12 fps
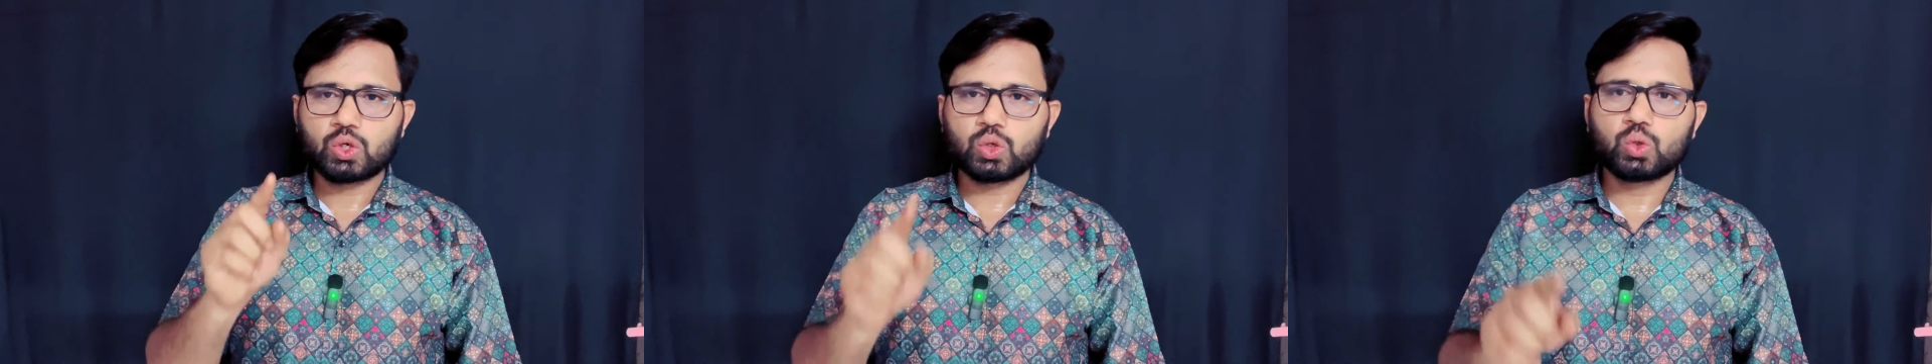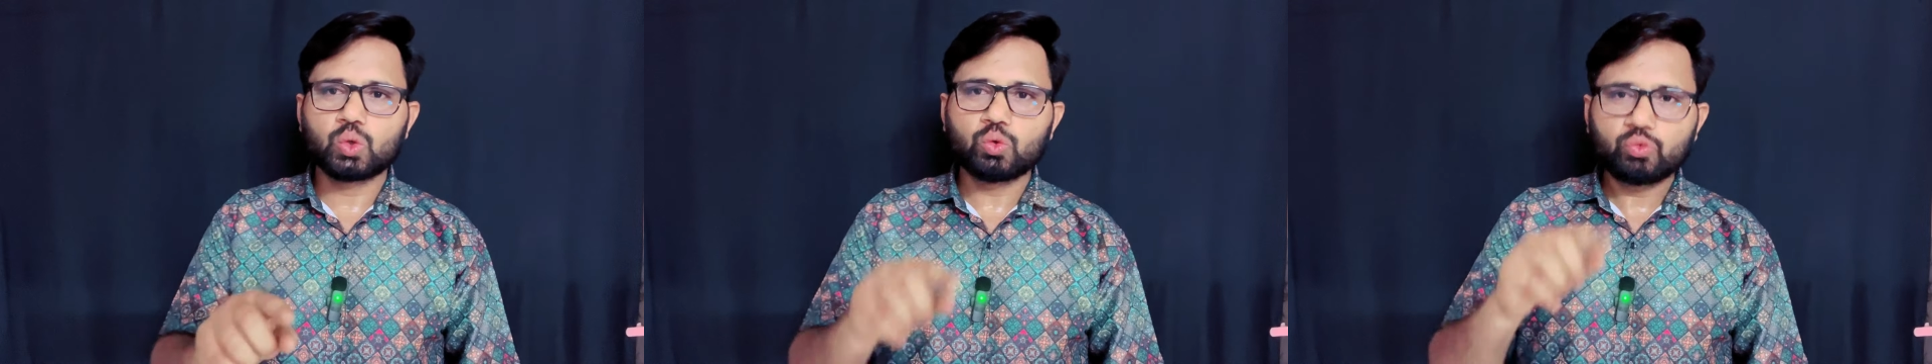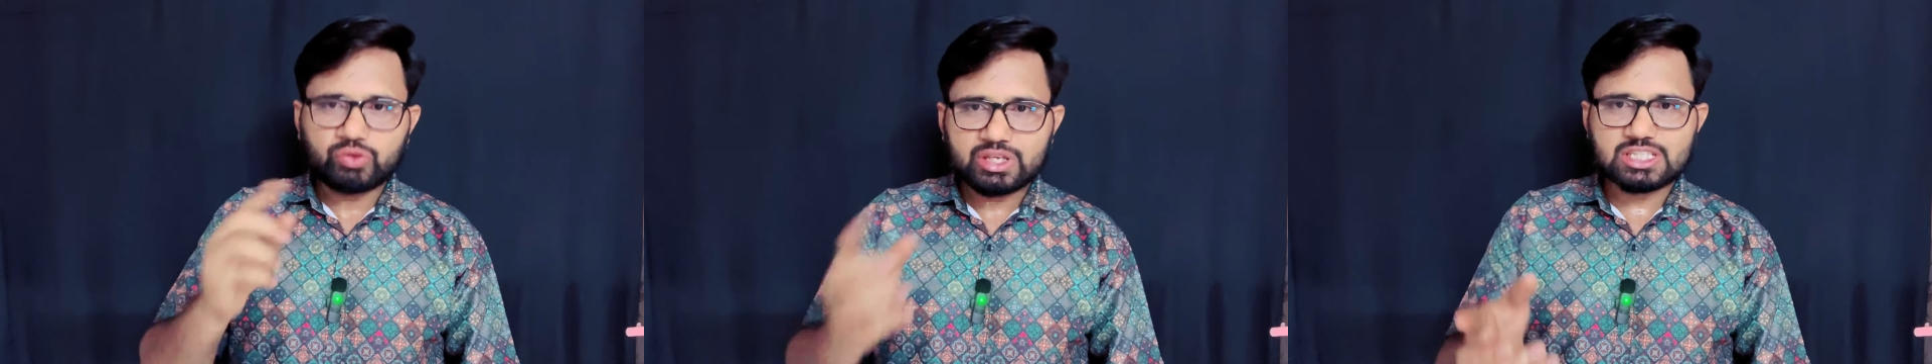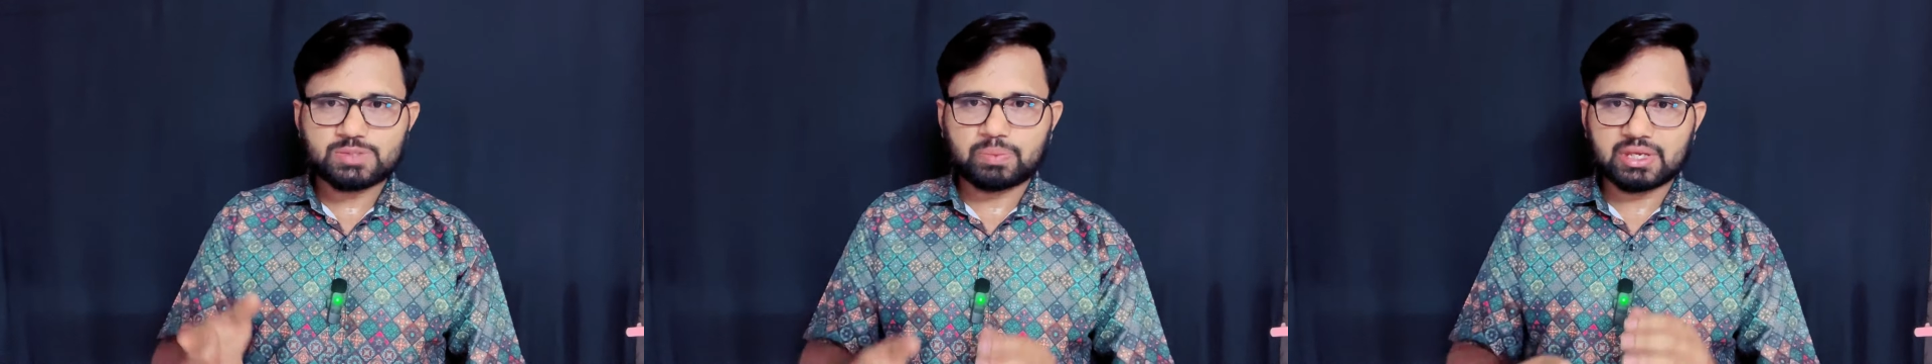Do we
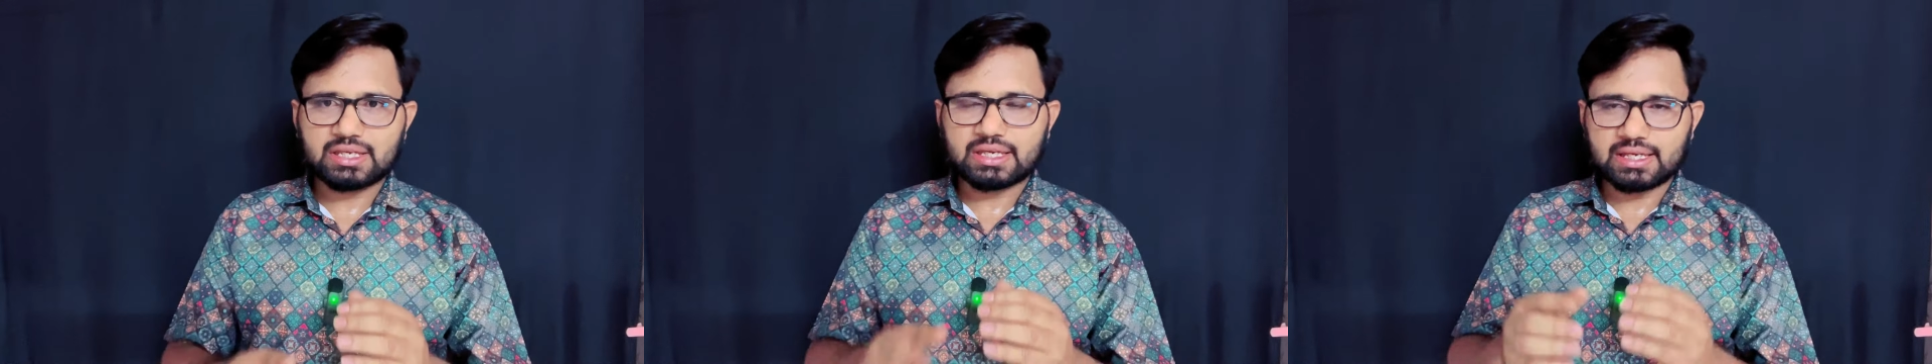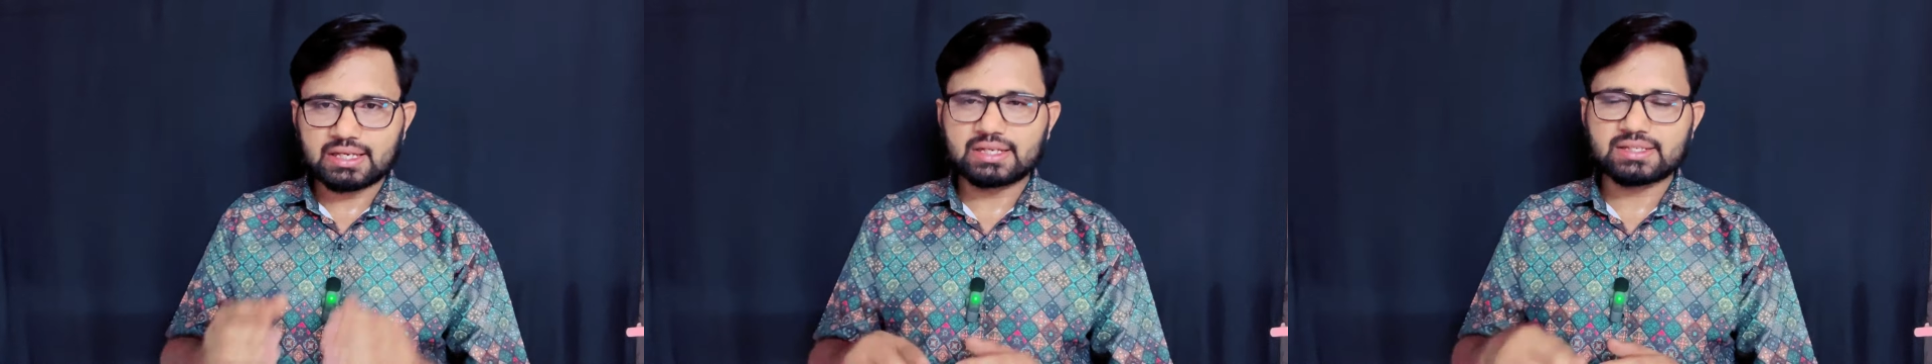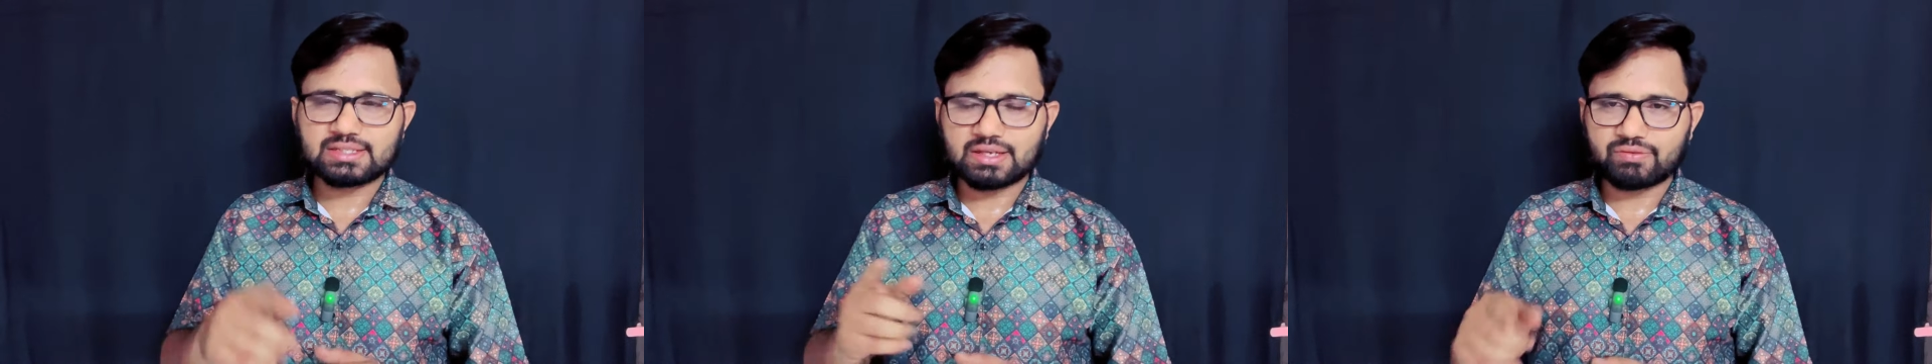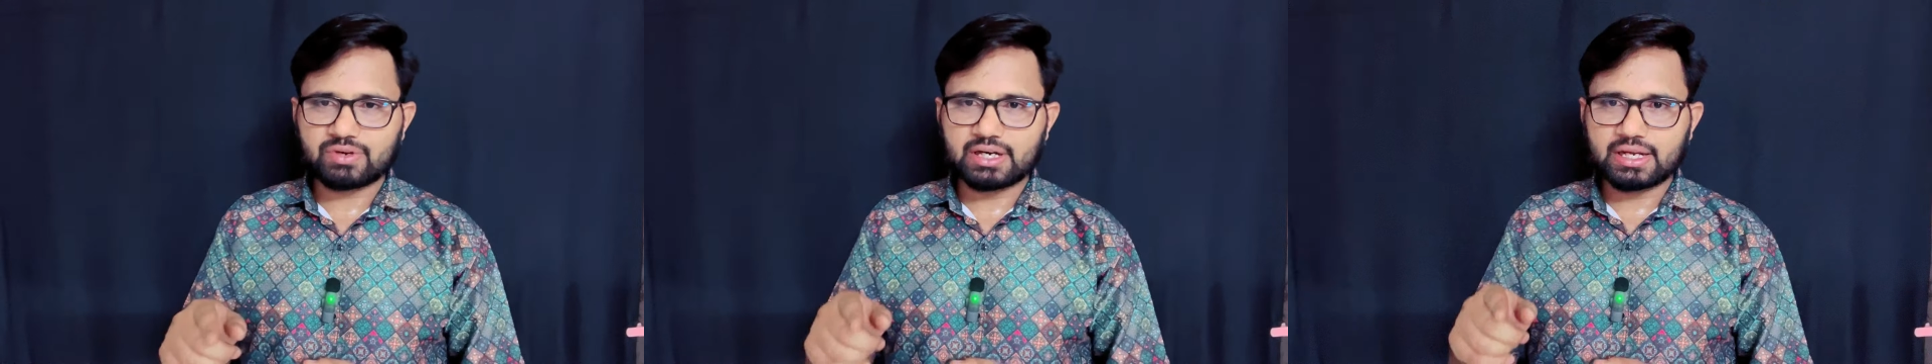speak English
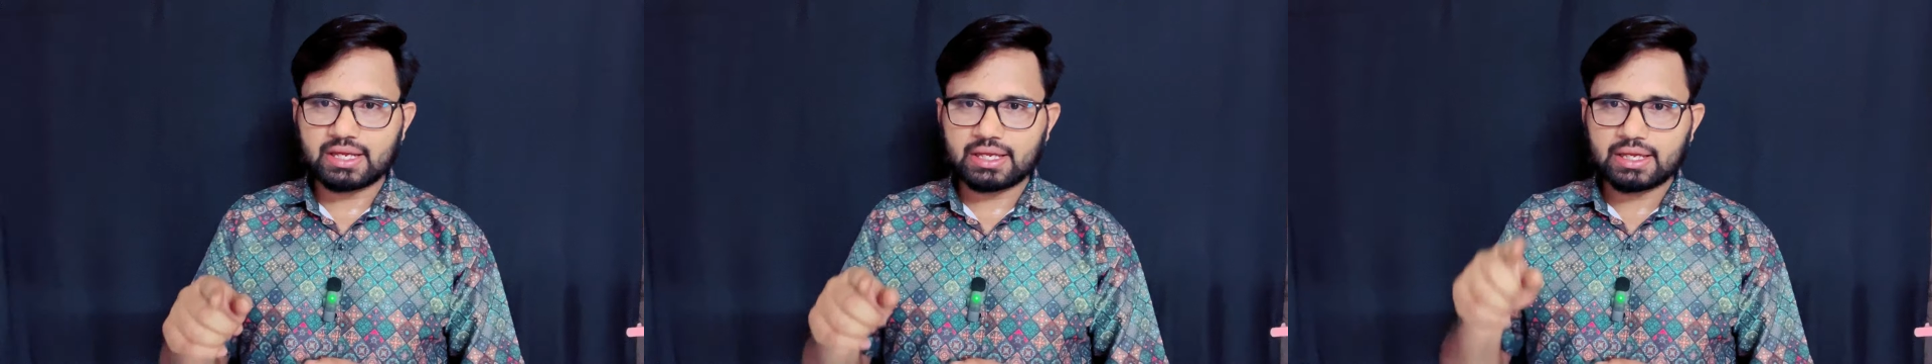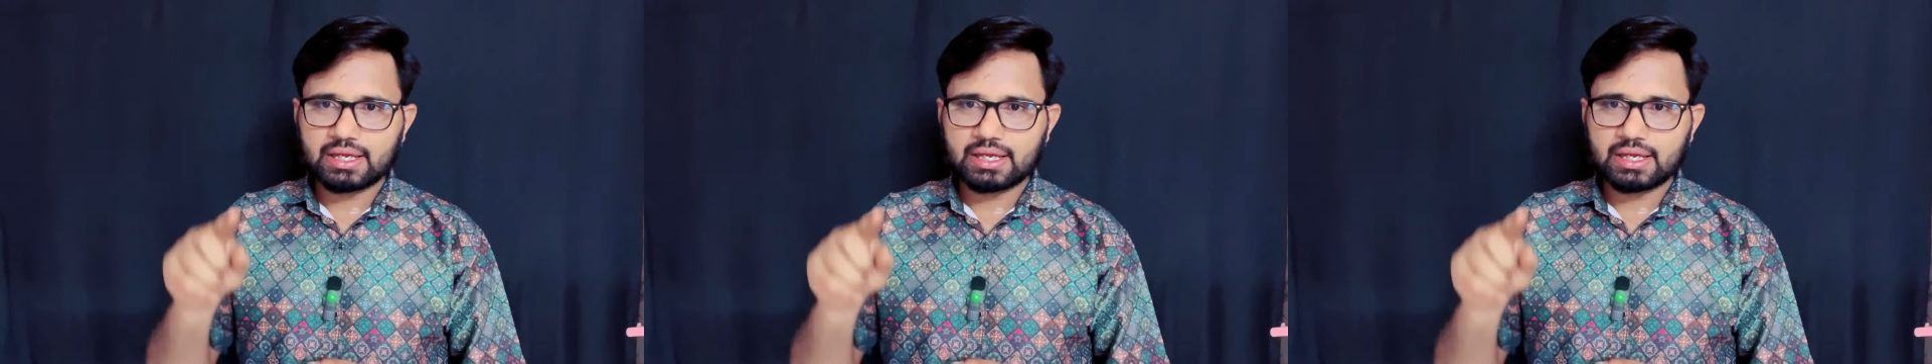every day?